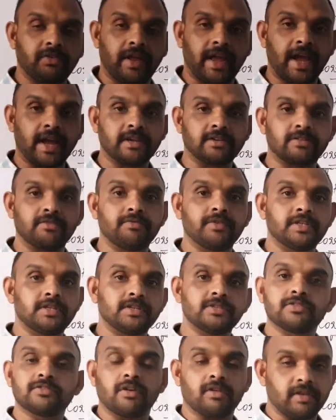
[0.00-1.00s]
reaction which
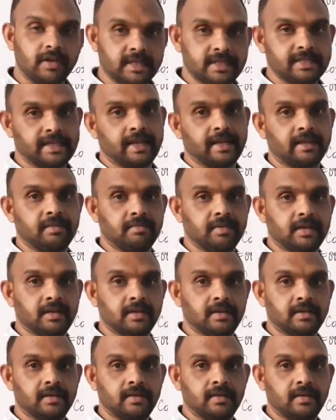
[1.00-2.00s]
is not desirable.
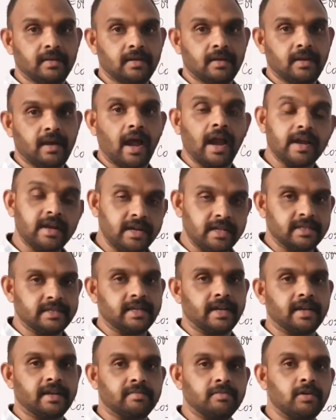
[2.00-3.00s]

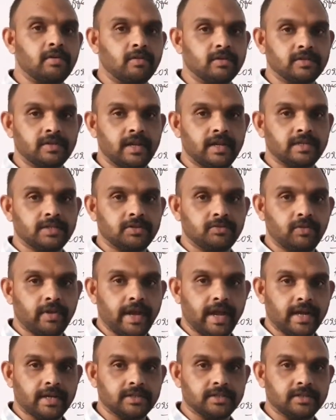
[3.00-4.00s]
Undesirable oxidation
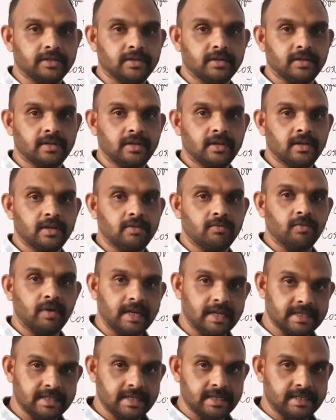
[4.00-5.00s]
reaction.
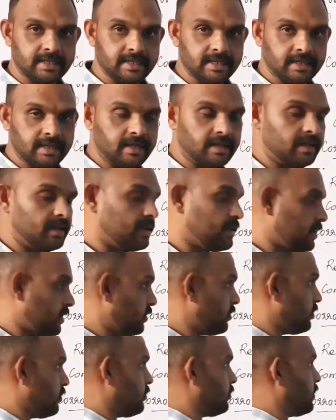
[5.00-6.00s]
What is it?
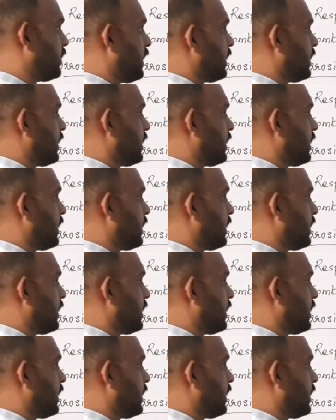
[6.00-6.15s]
You know